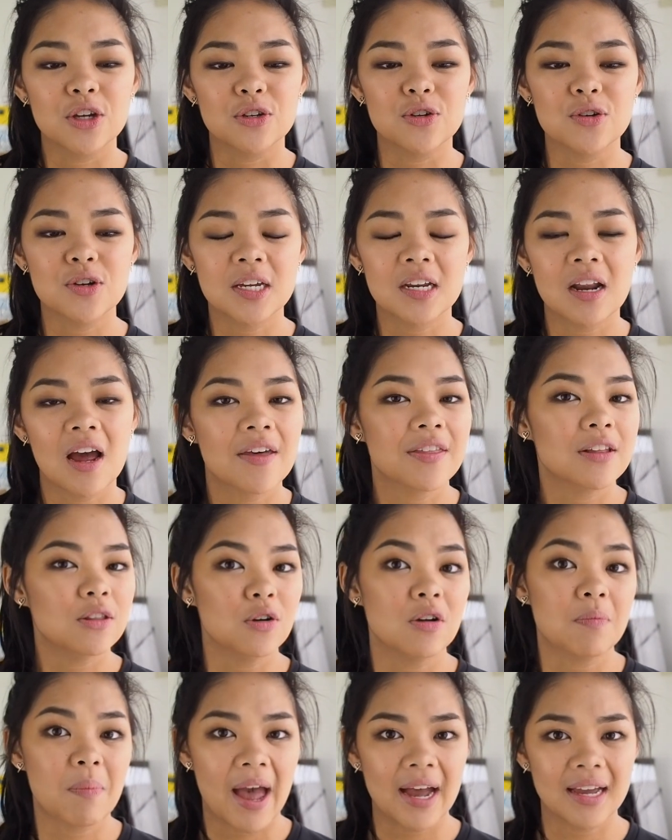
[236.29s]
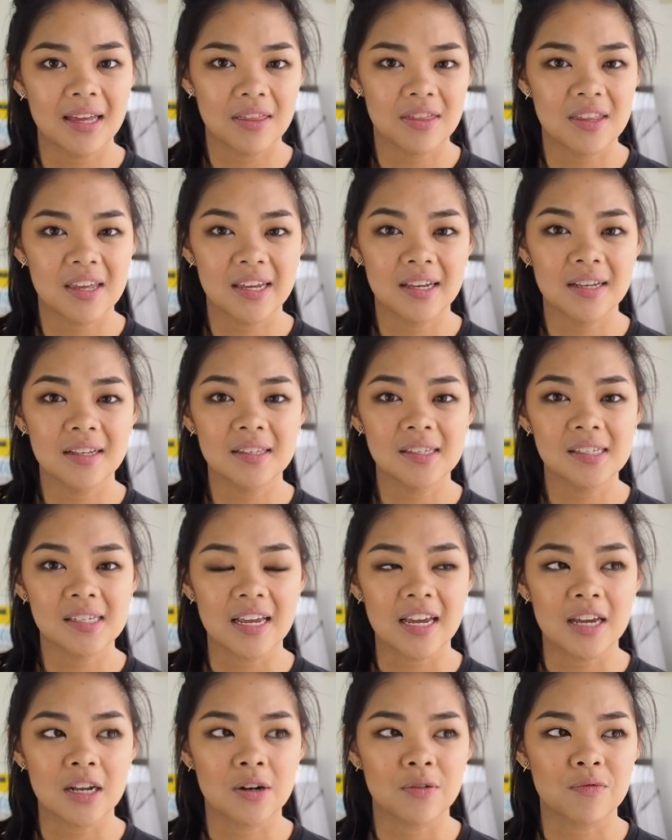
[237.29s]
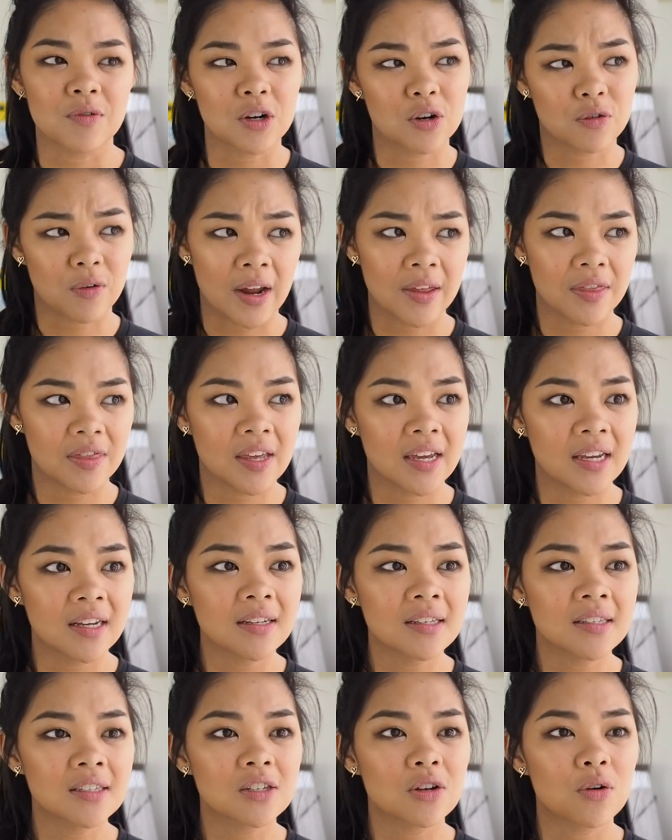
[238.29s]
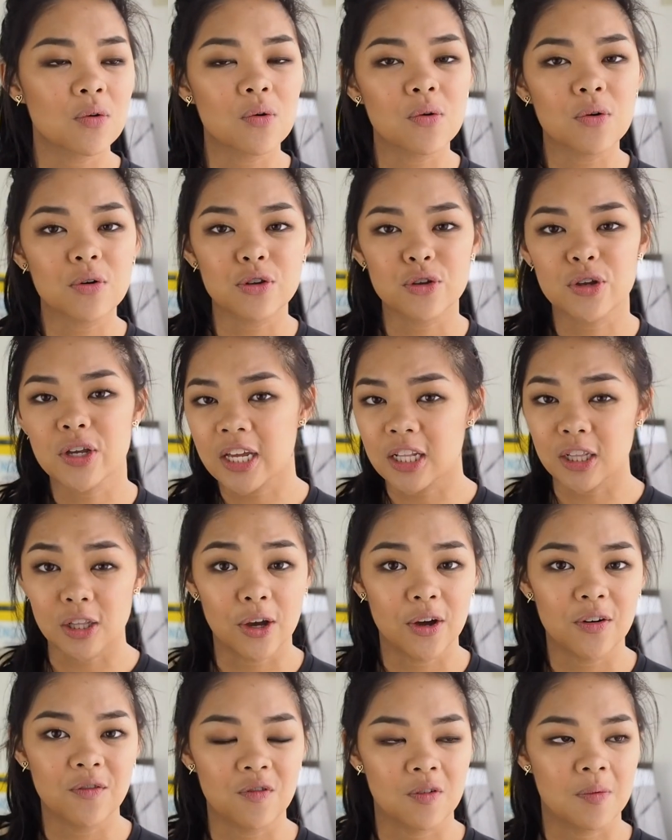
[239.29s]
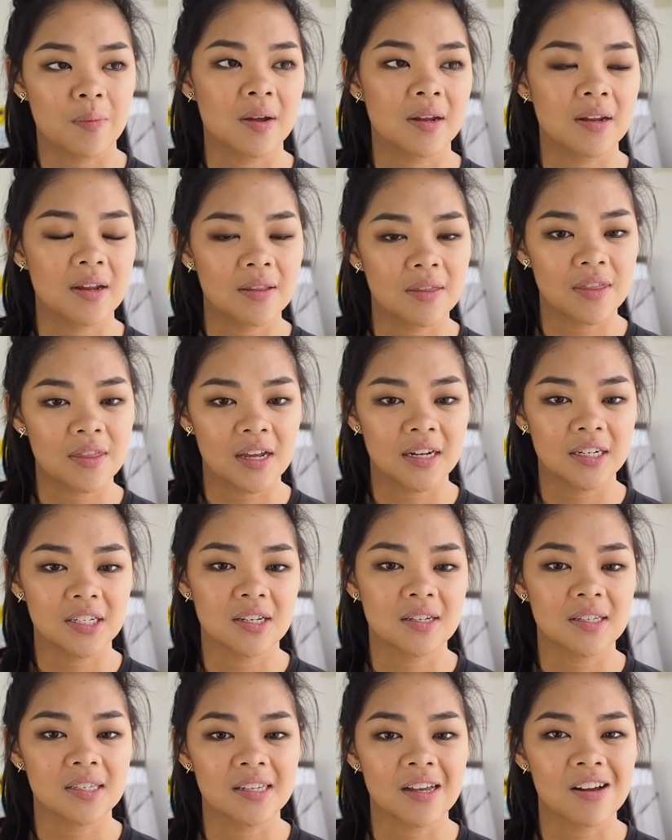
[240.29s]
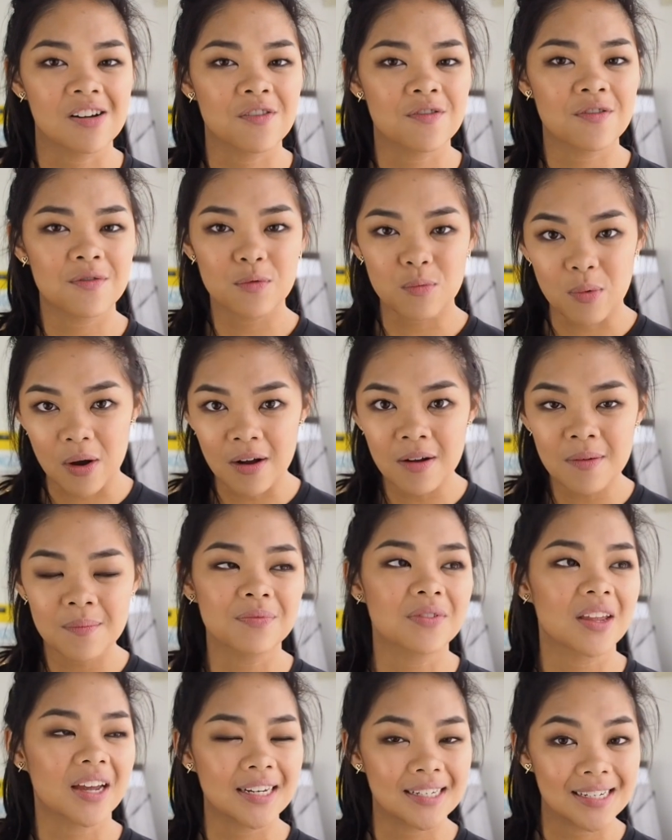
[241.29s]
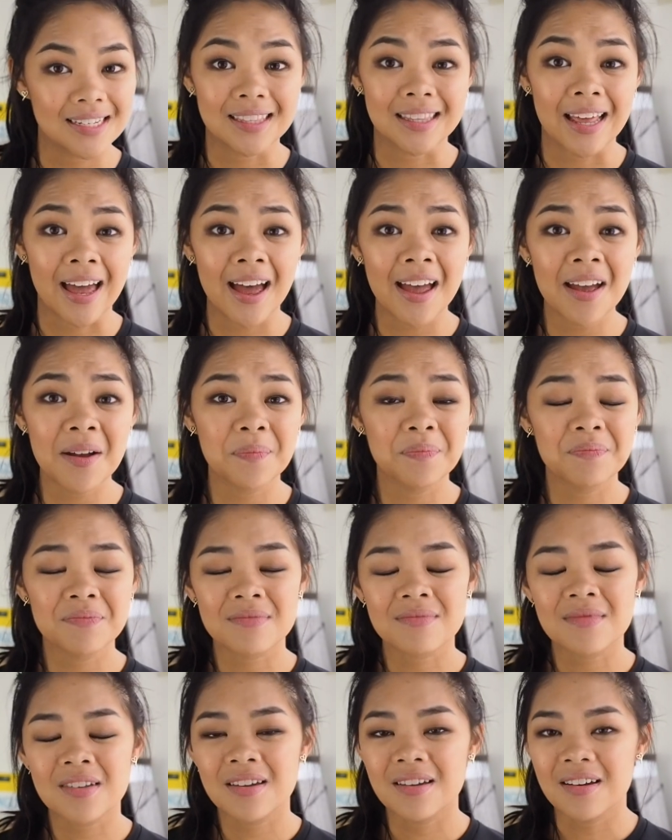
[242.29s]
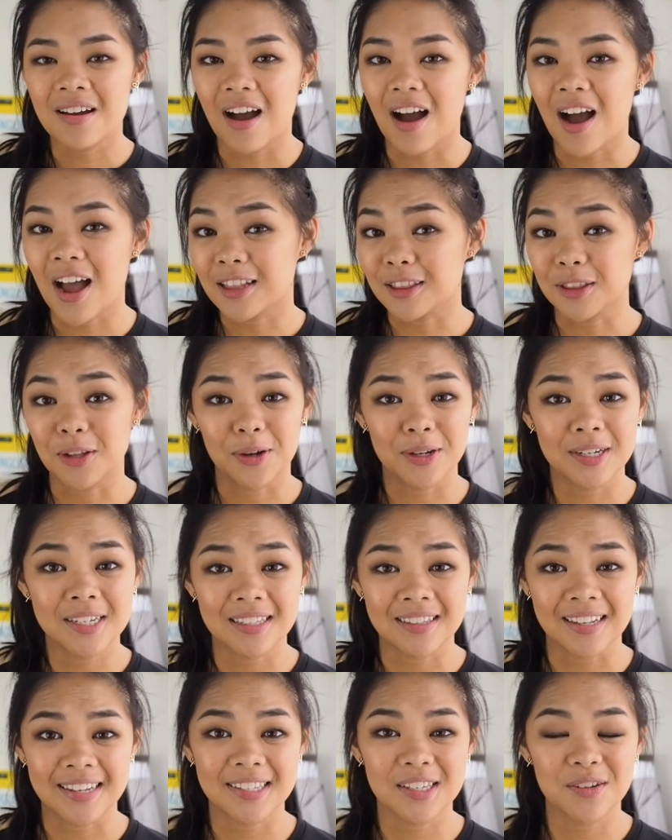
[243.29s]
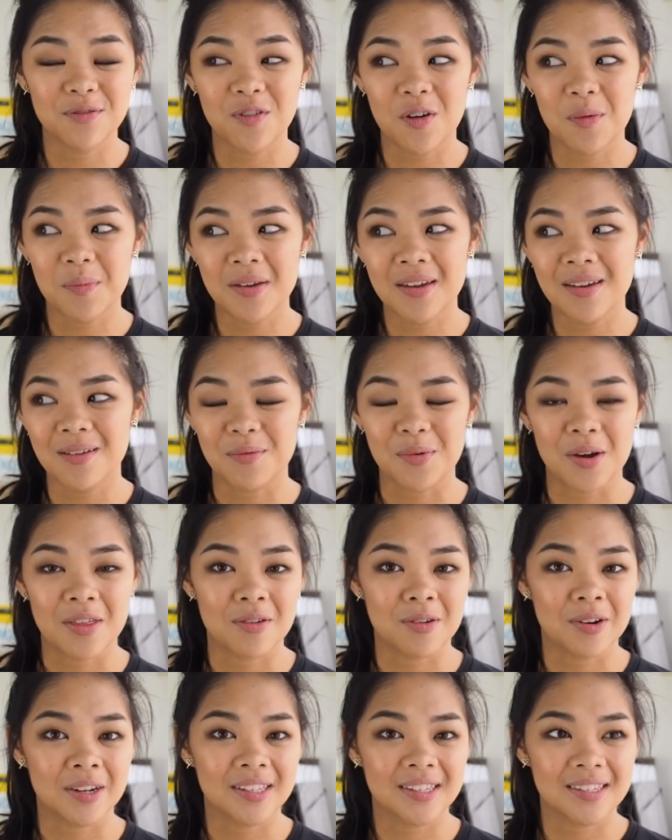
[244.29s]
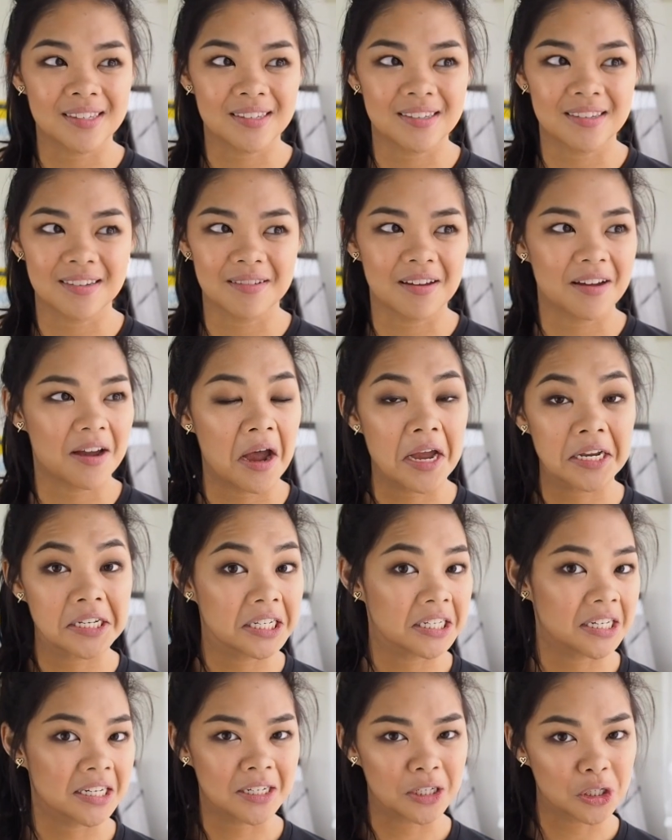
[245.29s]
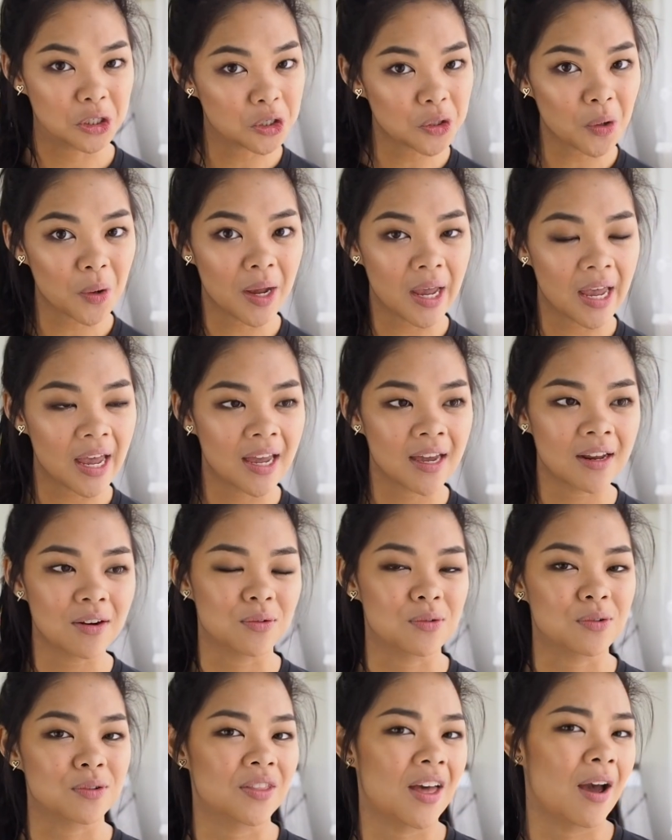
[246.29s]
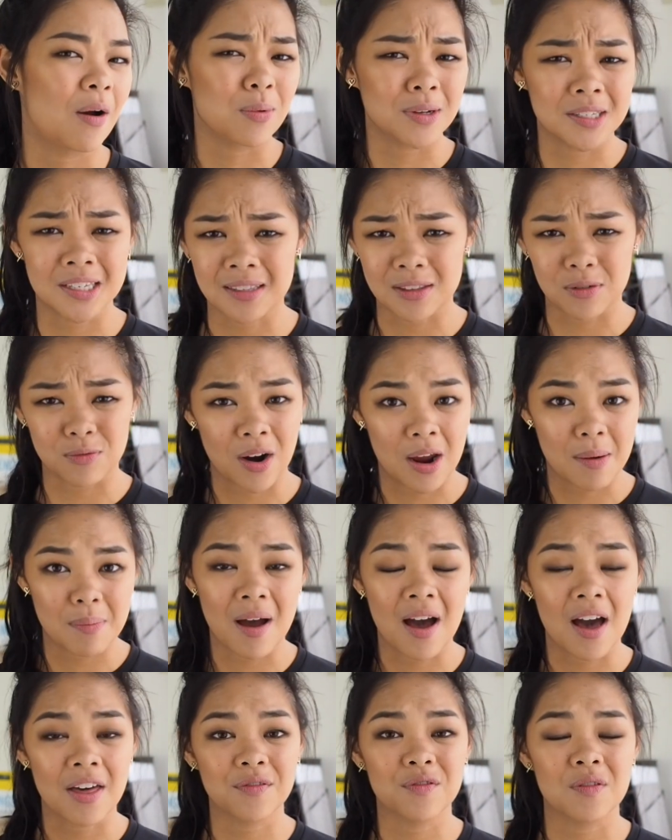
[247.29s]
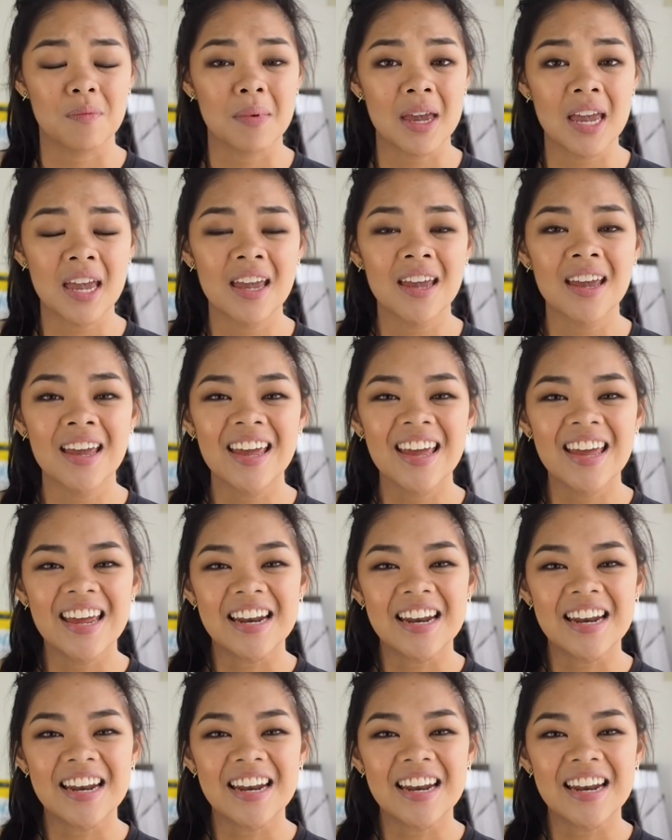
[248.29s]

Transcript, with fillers: You can either look back at things and regret things, or you can learn from it think to yourself, well, I did that, I learned a lesson from it, whether it's I didn't enjoy it or that wasn't the right path for me.